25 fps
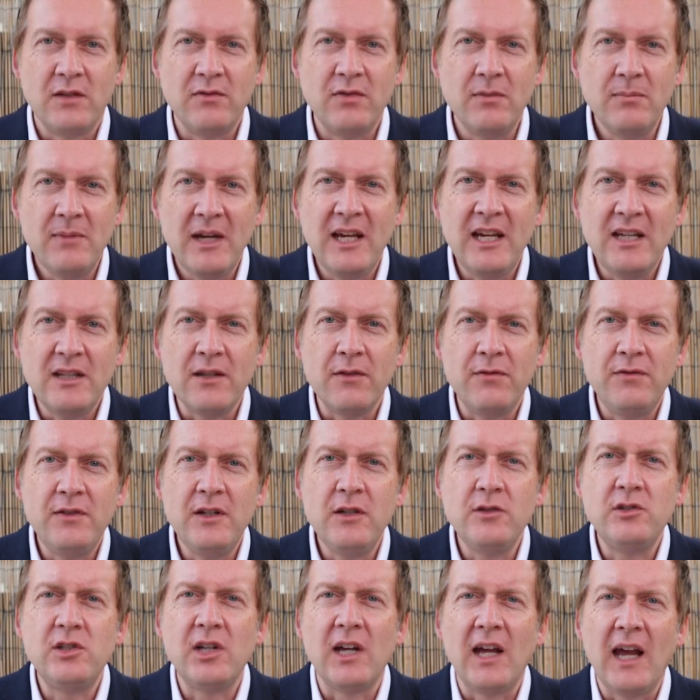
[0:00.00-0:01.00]
for me, the
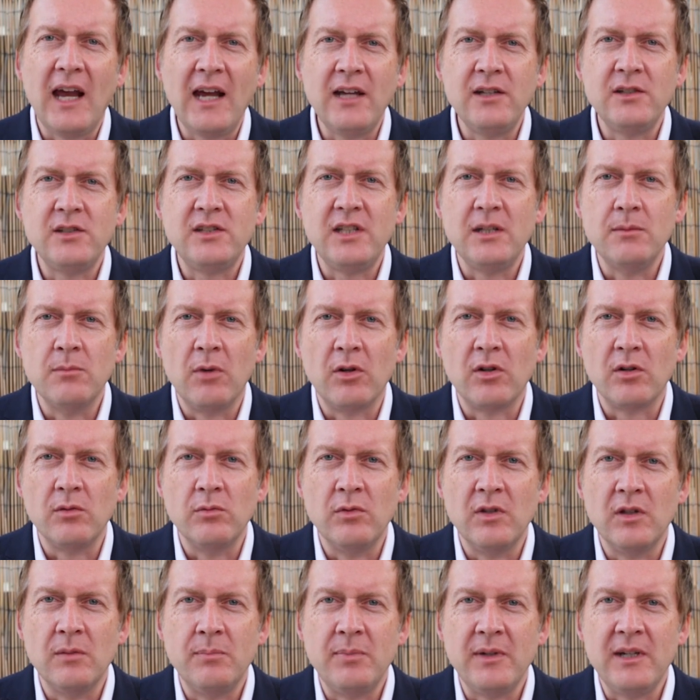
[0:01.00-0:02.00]
future agency model
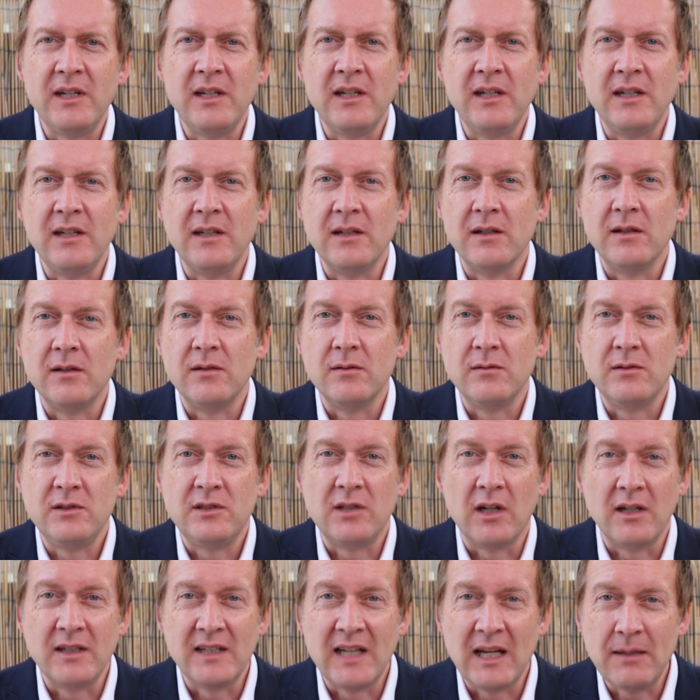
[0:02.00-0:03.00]
will be
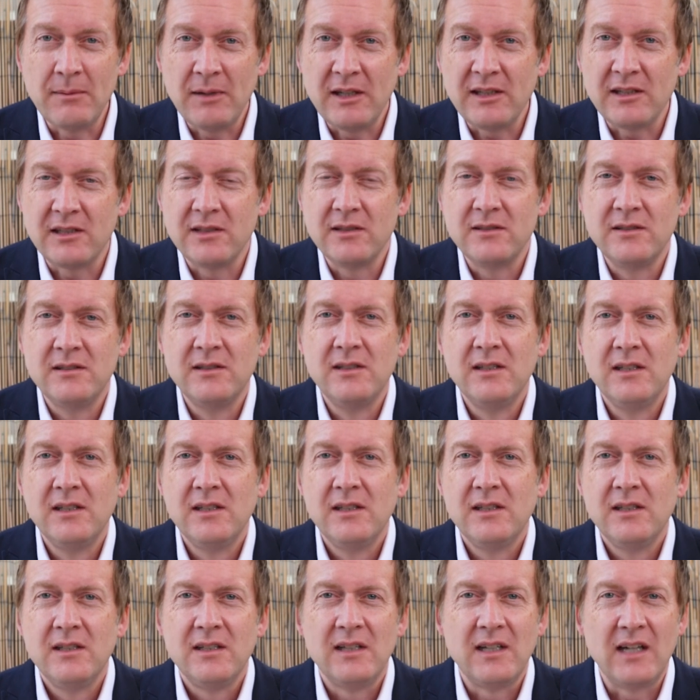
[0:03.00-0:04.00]
dynamic,
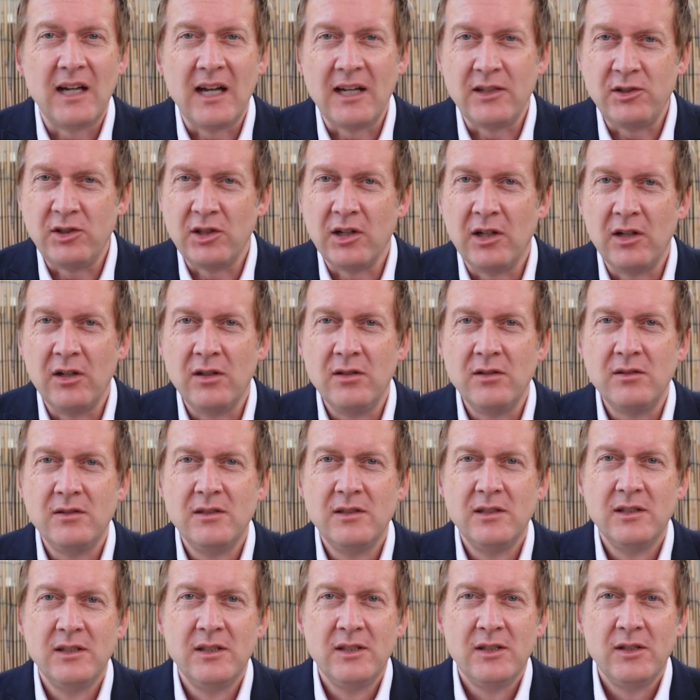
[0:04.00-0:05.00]
agile,
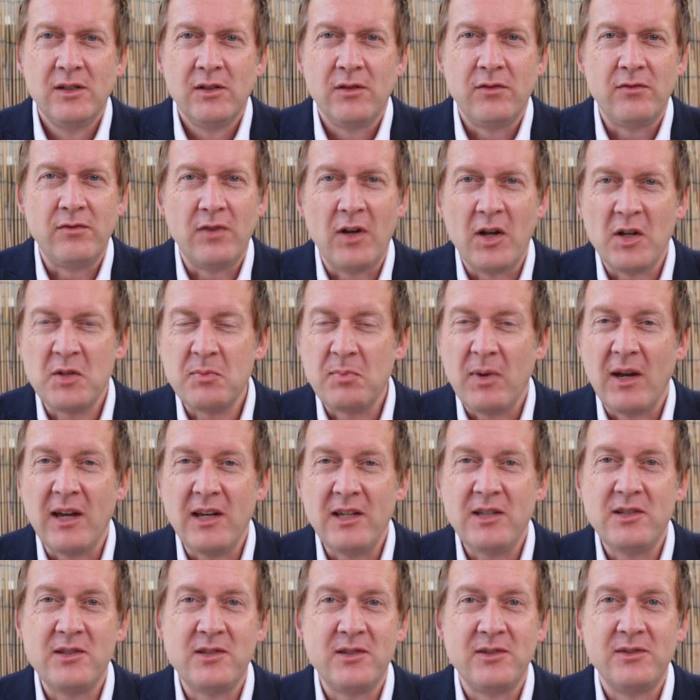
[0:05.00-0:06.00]

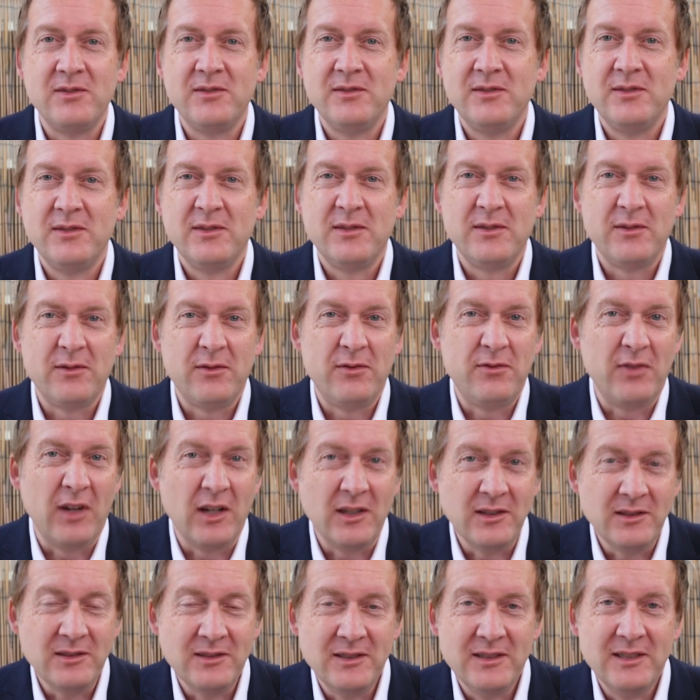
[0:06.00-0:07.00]
fast-paced,
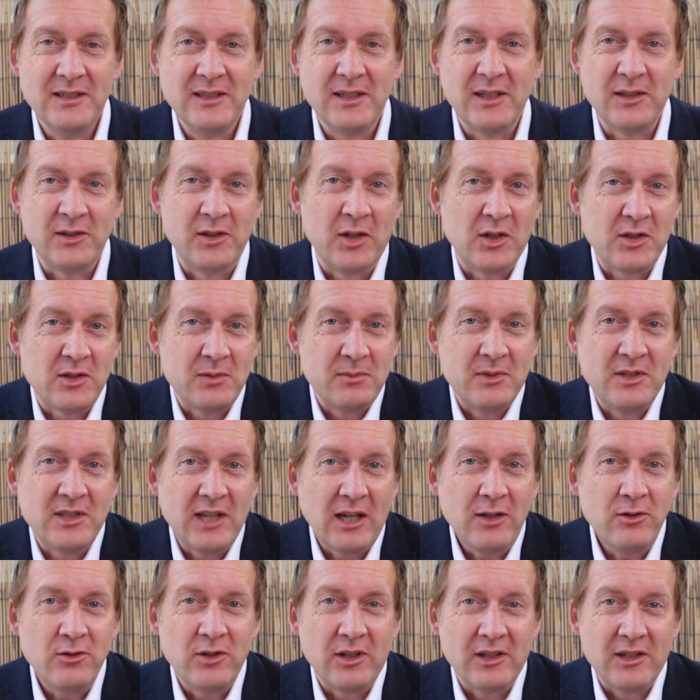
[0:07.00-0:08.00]
fun, and
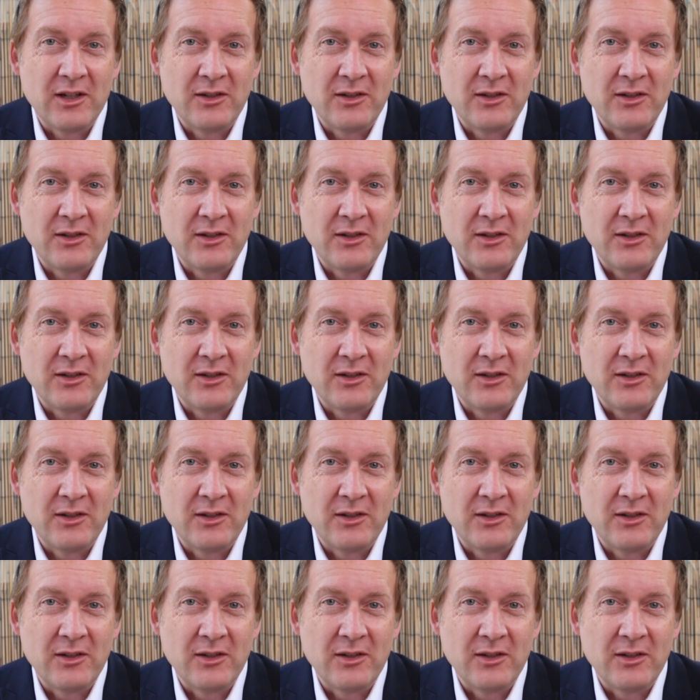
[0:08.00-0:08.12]
customer-centric. I